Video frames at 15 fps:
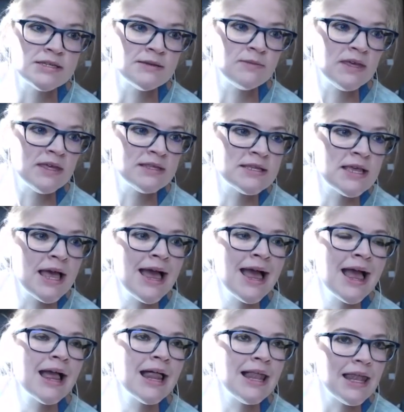It means
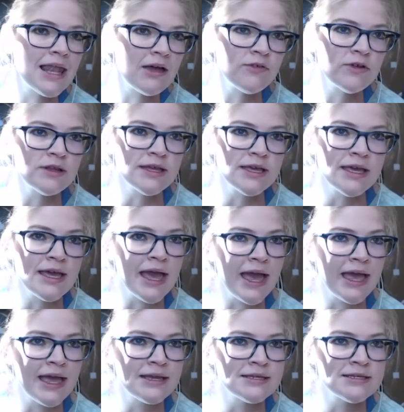cleverly
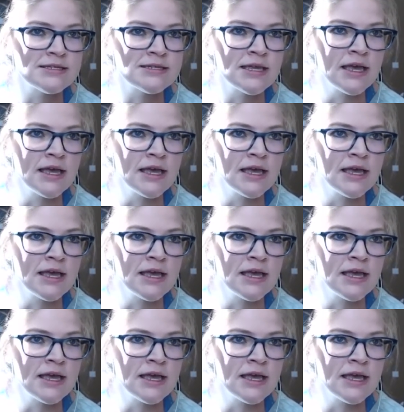and